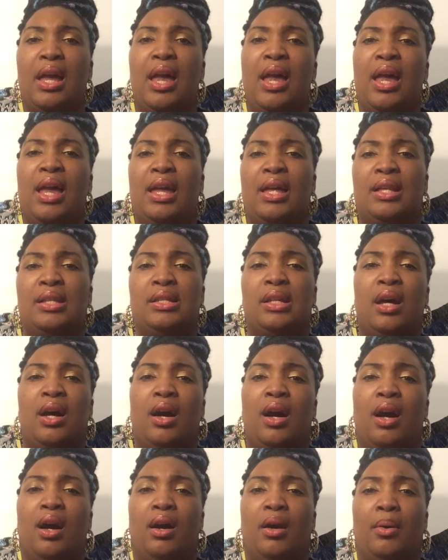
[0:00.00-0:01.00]
and
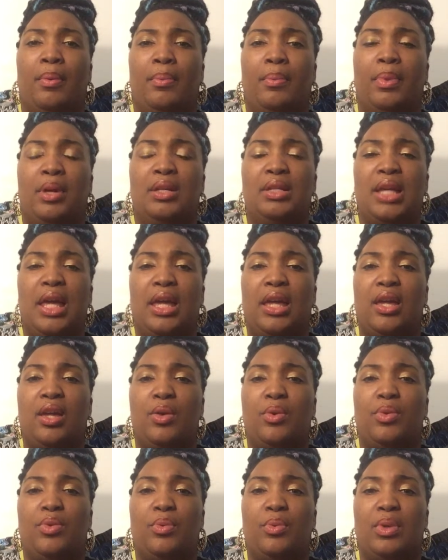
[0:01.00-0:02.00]
taking
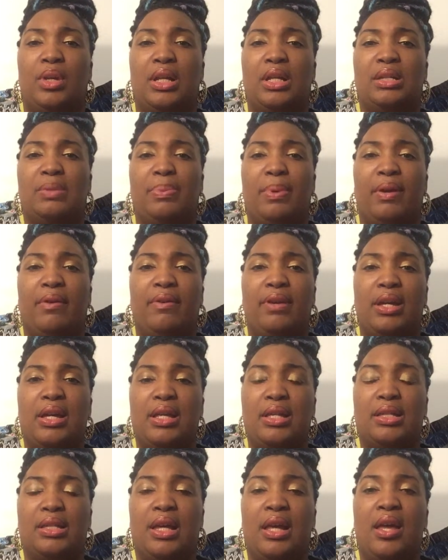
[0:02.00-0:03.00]
you through an
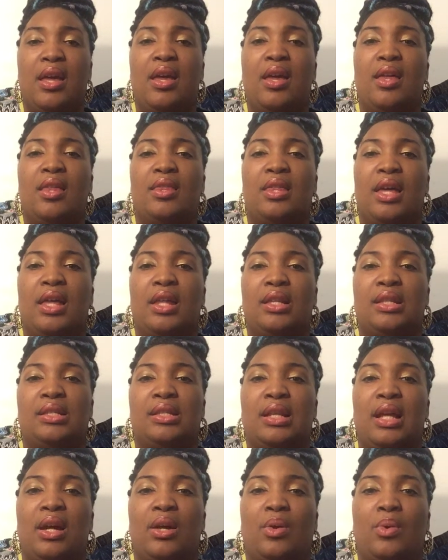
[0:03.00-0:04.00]
experience that is
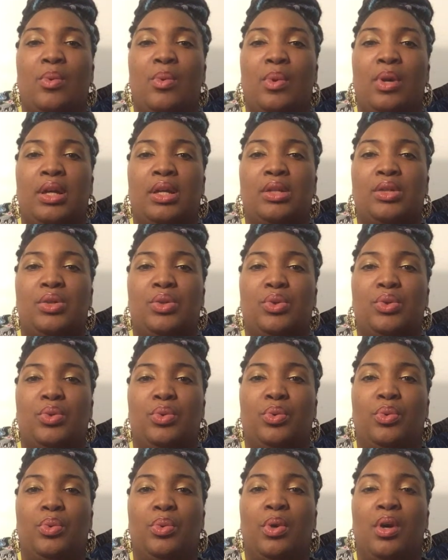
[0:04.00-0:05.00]
not going
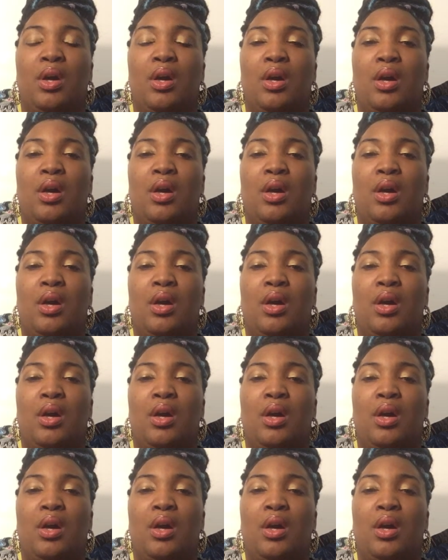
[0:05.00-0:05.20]
to